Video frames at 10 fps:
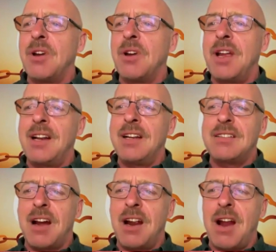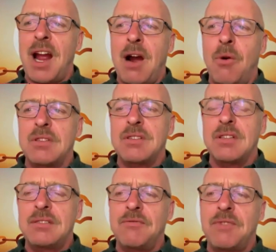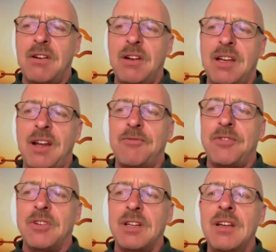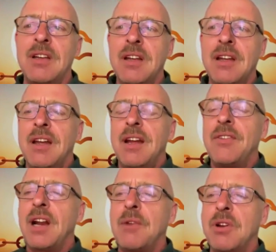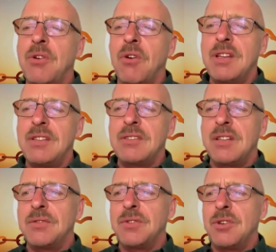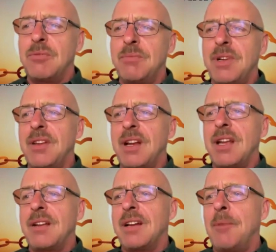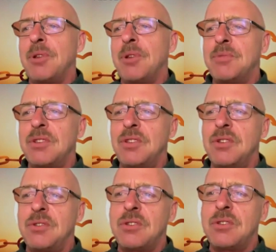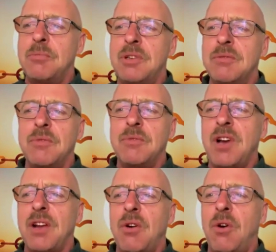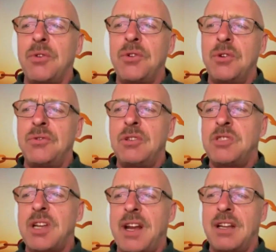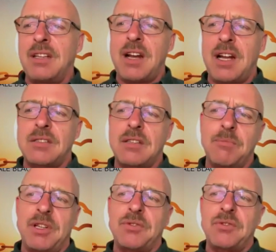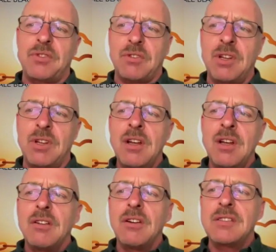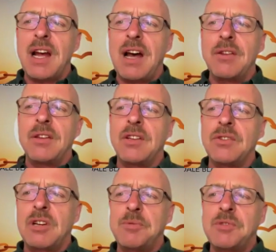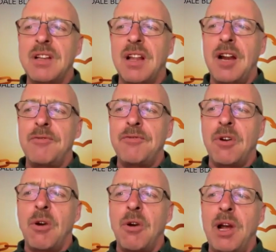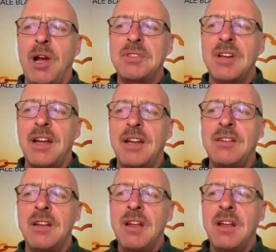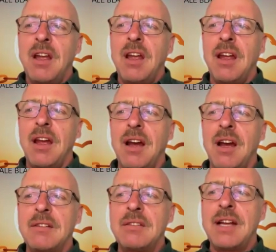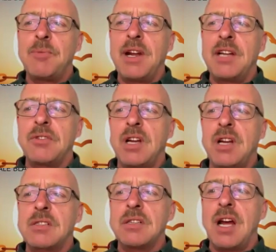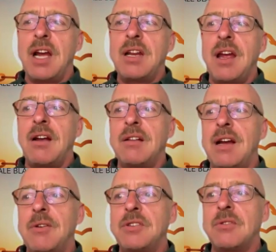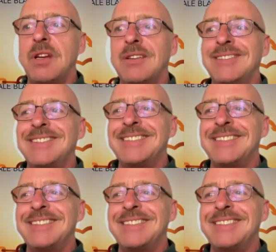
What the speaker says: donate an entire hour to listen very carefully. And then I record these on Zoom, and then I upload them to YouTube, and we've got a whole YouTube channel attached to the ministry. So look down in the description line for our website, and that's my introduction. Hi, Dale. How was your week?